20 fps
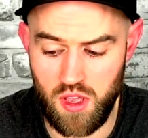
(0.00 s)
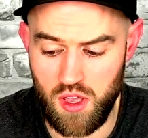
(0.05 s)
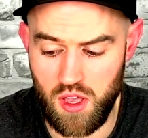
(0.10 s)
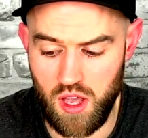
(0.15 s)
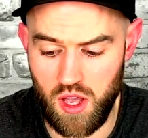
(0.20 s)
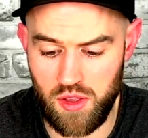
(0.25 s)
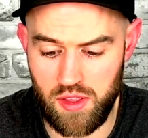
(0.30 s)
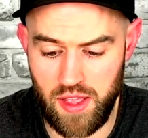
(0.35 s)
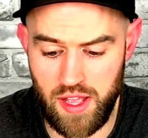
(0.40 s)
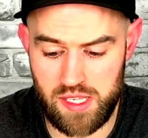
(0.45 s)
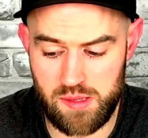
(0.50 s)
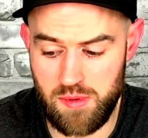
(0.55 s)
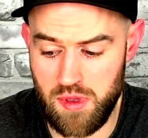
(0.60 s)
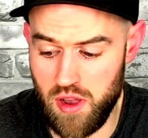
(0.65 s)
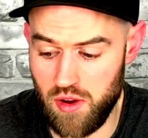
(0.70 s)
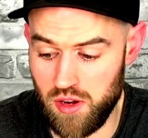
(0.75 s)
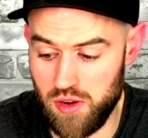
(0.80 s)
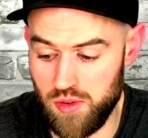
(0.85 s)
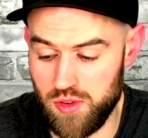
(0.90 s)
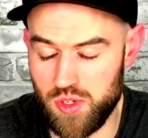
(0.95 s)
Okay, that's me. I'm
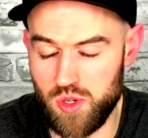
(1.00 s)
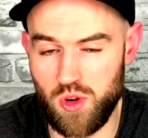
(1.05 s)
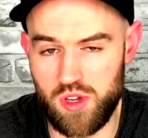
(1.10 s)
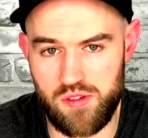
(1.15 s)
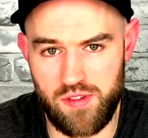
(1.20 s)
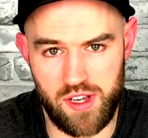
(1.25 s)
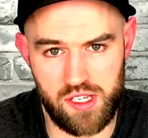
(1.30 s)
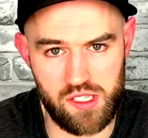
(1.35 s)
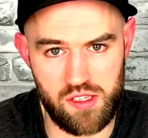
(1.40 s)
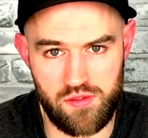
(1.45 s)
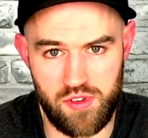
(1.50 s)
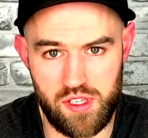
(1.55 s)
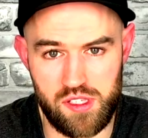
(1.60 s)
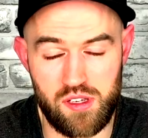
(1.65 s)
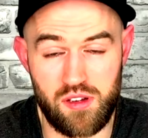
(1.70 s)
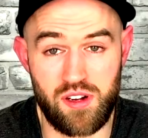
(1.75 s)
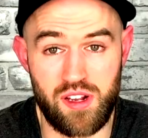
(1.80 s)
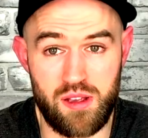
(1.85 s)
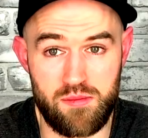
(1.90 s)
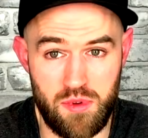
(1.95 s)
going to enjoy the rest of this. I'm
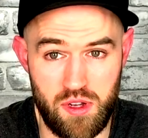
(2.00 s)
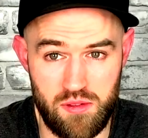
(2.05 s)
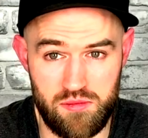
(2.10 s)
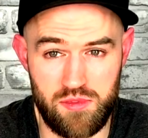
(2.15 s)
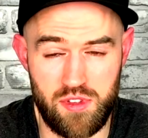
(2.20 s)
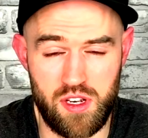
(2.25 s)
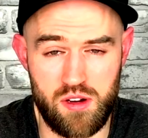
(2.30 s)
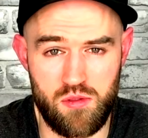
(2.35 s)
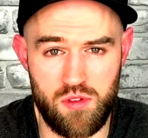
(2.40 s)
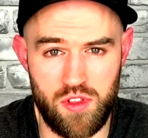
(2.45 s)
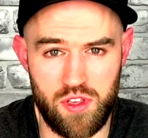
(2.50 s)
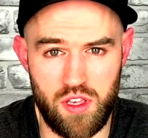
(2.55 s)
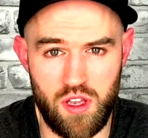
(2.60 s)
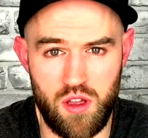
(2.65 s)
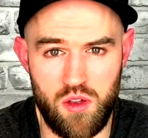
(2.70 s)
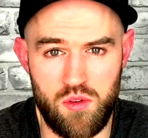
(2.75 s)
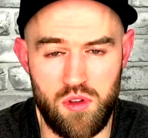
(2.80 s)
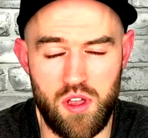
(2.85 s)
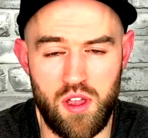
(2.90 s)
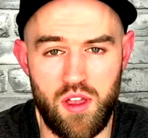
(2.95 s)
going to get my dinner on the
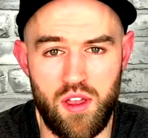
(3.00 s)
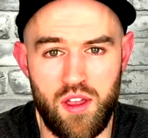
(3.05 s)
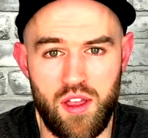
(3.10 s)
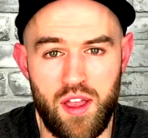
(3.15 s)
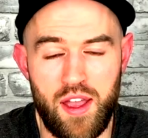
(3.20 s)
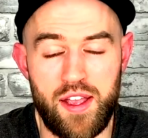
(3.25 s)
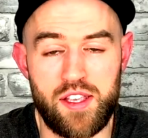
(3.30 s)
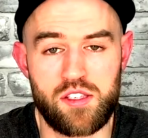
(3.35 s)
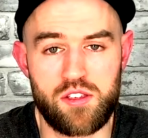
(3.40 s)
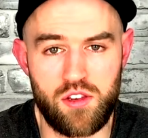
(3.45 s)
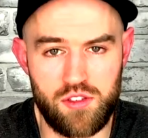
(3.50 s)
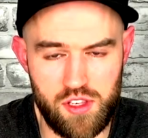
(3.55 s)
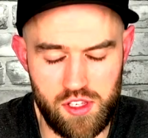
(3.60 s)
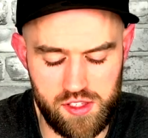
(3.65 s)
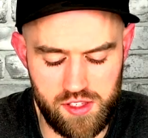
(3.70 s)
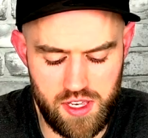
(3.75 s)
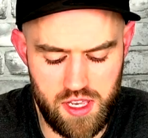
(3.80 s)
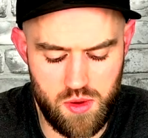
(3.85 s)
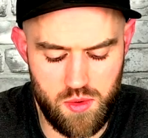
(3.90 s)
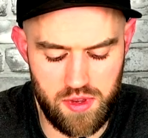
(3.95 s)
go. It's good to
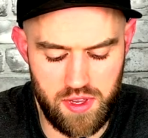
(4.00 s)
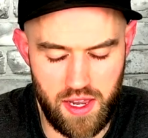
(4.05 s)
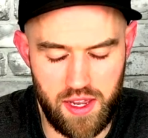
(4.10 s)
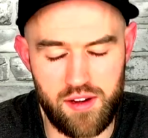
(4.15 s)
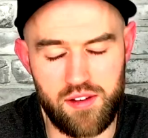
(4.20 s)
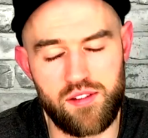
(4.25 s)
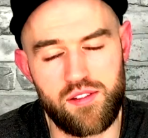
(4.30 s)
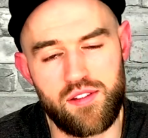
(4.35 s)
see you again.